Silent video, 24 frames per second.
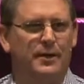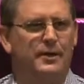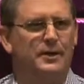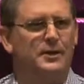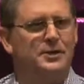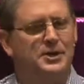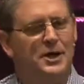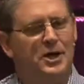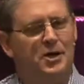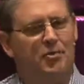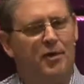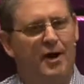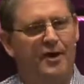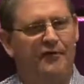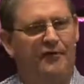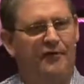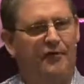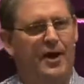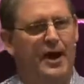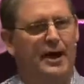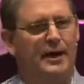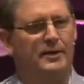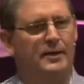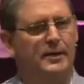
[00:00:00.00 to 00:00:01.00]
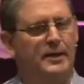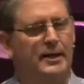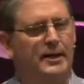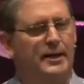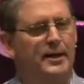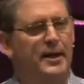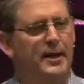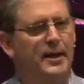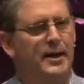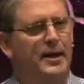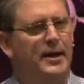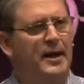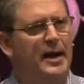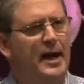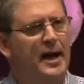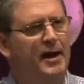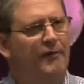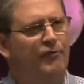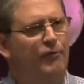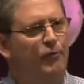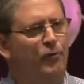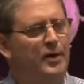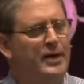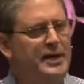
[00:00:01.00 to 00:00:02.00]
You see, quite frankly,
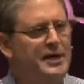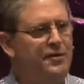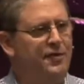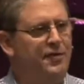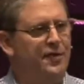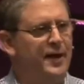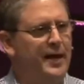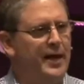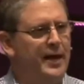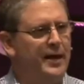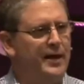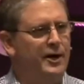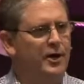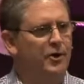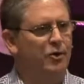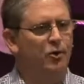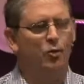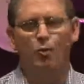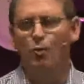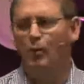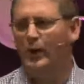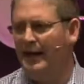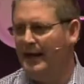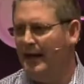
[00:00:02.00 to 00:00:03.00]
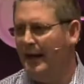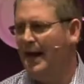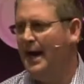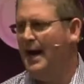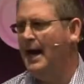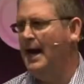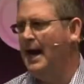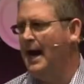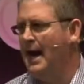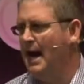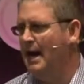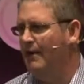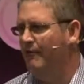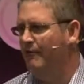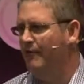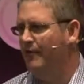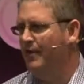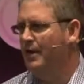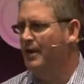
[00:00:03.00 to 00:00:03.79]
everything we have